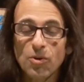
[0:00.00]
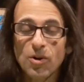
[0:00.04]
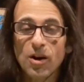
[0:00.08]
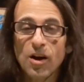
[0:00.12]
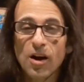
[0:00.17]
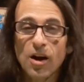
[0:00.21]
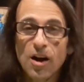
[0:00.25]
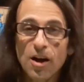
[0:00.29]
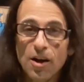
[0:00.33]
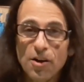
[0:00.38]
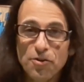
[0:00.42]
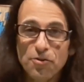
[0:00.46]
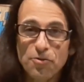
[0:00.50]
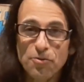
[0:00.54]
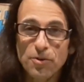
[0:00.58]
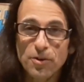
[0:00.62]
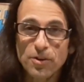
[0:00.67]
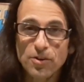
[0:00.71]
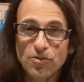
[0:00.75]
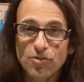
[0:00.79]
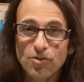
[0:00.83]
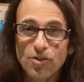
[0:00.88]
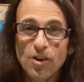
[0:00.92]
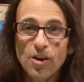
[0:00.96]
were
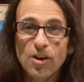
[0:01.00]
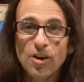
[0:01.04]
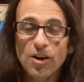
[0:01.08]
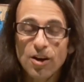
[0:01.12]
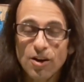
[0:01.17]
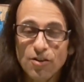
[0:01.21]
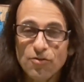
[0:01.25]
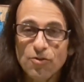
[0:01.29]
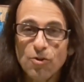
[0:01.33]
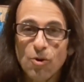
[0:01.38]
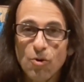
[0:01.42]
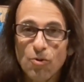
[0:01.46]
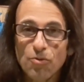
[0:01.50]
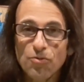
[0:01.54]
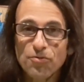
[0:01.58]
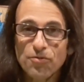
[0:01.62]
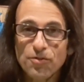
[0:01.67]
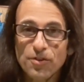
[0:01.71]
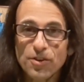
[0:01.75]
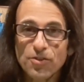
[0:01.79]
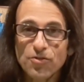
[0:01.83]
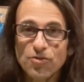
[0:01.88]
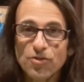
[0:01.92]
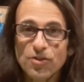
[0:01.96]
hundreds of
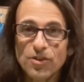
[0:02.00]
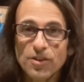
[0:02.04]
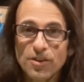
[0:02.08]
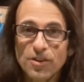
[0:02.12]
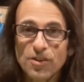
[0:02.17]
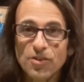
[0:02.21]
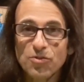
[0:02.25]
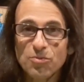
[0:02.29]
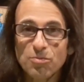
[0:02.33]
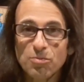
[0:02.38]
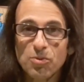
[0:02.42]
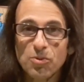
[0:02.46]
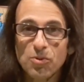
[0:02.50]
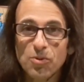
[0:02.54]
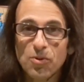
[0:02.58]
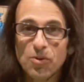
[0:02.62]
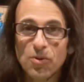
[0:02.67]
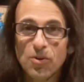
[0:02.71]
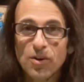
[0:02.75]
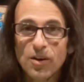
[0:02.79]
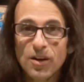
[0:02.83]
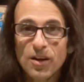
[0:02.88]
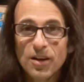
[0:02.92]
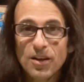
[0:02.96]
goldfish in this
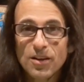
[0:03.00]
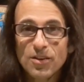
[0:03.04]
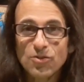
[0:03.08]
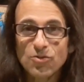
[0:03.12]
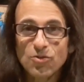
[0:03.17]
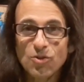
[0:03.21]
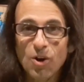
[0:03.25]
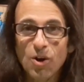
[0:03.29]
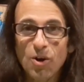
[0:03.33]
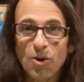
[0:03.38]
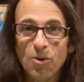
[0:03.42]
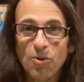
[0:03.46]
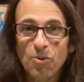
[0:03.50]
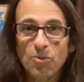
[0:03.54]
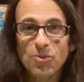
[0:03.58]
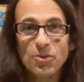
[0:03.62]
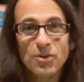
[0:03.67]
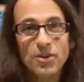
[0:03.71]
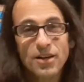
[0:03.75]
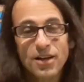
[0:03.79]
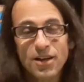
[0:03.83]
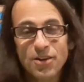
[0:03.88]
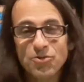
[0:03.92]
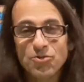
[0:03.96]
pool. So
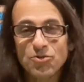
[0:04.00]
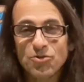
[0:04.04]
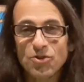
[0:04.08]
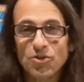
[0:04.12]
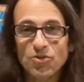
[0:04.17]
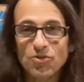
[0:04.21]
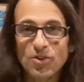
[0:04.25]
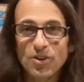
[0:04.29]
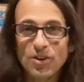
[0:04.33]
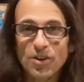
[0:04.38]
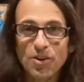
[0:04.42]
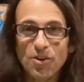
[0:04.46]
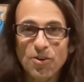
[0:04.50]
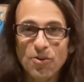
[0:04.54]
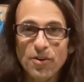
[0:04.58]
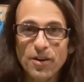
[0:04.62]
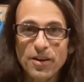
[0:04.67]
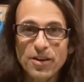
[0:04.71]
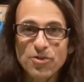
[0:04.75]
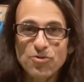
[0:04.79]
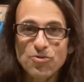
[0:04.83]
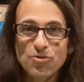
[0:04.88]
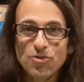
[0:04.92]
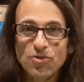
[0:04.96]
that's just a little
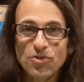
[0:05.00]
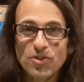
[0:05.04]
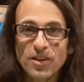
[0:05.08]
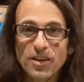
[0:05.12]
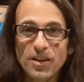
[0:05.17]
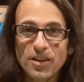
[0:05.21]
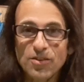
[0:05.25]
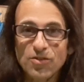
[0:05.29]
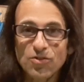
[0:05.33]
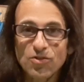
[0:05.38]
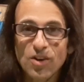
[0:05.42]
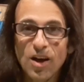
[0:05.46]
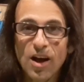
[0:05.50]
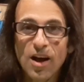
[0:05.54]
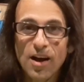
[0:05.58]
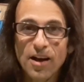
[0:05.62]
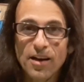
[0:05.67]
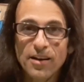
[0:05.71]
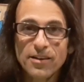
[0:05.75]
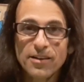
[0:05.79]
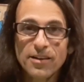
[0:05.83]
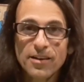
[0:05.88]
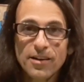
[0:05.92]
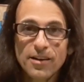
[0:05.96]
interesting
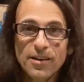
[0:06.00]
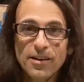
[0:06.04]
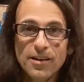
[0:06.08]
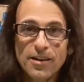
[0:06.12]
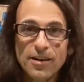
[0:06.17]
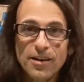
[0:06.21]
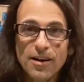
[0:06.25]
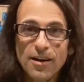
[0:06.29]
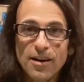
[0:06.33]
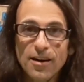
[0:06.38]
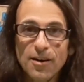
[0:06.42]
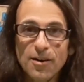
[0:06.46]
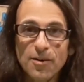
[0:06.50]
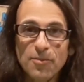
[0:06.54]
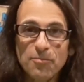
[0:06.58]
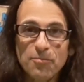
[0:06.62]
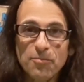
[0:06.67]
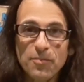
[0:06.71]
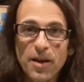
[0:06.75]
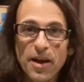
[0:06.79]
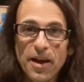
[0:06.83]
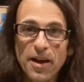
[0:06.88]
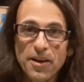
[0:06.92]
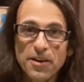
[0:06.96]
aside.
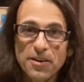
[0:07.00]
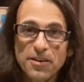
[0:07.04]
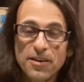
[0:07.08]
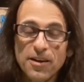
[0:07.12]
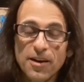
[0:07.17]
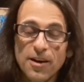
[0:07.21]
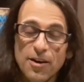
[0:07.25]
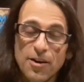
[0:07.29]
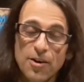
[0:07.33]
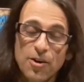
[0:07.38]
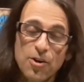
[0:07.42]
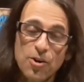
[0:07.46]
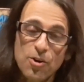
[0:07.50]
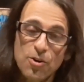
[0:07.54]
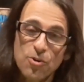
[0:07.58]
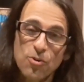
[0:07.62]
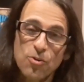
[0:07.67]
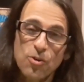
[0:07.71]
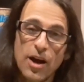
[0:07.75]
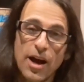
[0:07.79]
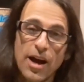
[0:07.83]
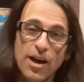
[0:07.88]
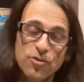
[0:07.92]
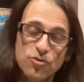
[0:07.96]

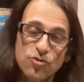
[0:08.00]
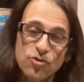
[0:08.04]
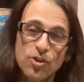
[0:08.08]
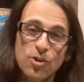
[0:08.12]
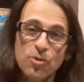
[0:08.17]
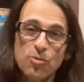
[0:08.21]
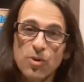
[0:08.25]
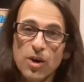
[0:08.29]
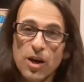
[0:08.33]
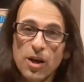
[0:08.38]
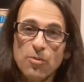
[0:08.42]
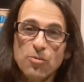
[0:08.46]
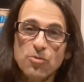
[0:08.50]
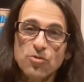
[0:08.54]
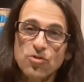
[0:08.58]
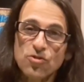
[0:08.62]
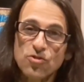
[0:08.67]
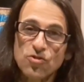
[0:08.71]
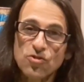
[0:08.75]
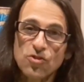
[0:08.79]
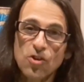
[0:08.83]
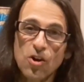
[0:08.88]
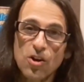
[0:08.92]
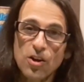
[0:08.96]
Actually, when I was
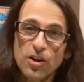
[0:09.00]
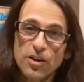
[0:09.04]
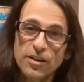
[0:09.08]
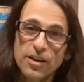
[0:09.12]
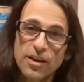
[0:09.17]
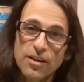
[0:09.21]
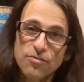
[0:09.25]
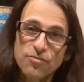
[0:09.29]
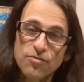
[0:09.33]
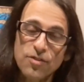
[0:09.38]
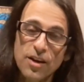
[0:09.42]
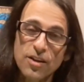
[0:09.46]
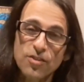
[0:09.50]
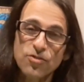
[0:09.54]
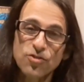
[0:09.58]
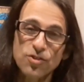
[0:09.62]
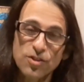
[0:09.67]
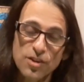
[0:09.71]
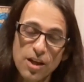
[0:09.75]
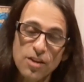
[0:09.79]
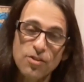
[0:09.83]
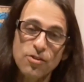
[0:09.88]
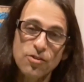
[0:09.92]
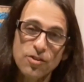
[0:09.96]
installing that fence,
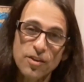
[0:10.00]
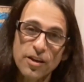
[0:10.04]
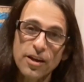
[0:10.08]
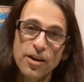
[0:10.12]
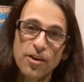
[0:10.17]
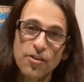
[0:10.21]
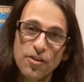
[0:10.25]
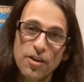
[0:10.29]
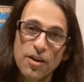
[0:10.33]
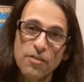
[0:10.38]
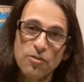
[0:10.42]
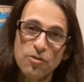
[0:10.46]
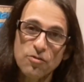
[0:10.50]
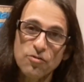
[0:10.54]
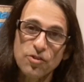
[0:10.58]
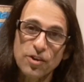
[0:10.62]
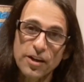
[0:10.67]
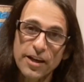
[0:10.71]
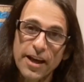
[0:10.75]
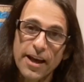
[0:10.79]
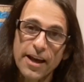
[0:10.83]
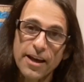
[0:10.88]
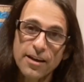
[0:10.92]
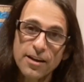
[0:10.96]
another thing I'll never
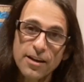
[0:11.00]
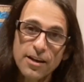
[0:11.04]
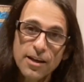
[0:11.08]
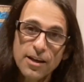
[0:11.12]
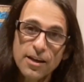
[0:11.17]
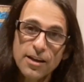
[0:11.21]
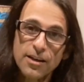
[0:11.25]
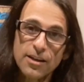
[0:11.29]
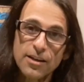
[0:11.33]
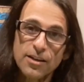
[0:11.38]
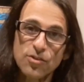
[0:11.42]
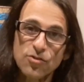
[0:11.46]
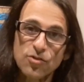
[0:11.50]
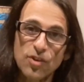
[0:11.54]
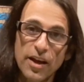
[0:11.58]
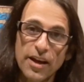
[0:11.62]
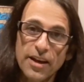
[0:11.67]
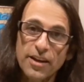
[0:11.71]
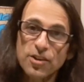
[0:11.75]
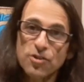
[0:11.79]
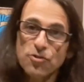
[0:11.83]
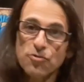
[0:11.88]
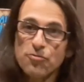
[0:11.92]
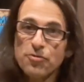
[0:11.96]
forget is I
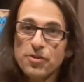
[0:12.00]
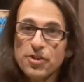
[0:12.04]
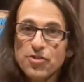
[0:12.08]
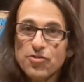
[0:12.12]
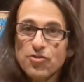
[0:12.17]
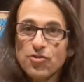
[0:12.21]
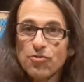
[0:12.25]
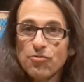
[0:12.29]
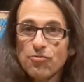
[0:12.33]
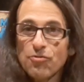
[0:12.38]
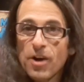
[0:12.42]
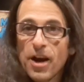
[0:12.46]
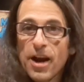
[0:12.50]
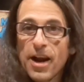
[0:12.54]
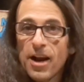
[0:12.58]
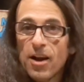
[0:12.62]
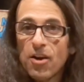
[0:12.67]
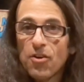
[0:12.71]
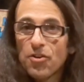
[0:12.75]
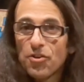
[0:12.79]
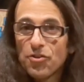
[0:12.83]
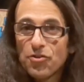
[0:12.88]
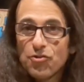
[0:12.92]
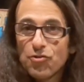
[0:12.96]
had to reach
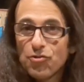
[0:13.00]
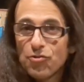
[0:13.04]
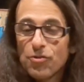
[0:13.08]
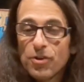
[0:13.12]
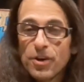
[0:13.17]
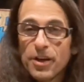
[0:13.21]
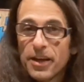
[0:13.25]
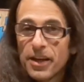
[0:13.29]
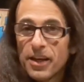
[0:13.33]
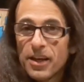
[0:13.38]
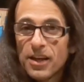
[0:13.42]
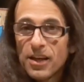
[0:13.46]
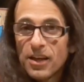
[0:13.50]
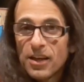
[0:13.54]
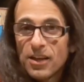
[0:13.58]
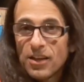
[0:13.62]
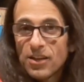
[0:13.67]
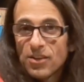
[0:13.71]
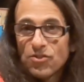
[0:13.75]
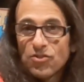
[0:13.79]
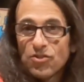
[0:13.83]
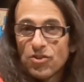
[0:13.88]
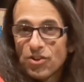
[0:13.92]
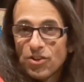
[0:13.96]
around a tree
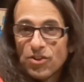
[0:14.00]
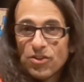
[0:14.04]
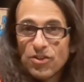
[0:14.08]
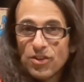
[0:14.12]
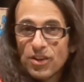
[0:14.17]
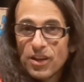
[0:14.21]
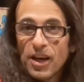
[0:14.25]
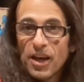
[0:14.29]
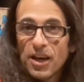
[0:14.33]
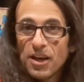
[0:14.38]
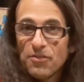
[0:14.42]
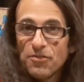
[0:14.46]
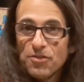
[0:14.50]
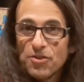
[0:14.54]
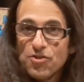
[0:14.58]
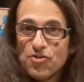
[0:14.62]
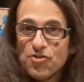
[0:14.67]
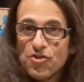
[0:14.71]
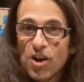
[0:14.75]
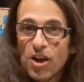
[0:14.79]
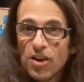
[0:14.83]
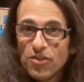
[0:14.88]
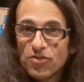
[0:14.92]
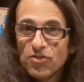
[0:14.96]
to kind of
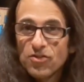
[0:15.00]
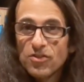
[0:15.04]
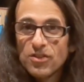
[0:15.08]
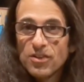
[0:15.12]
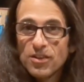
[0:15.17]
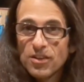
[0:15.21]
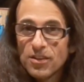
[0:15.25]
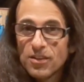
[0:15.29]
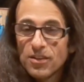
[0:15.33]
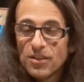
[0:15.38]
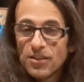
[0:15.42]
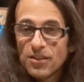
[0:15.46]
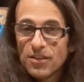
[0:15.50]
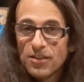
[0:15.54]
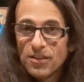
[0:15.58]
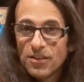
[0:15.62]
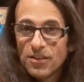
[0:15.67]
adjust the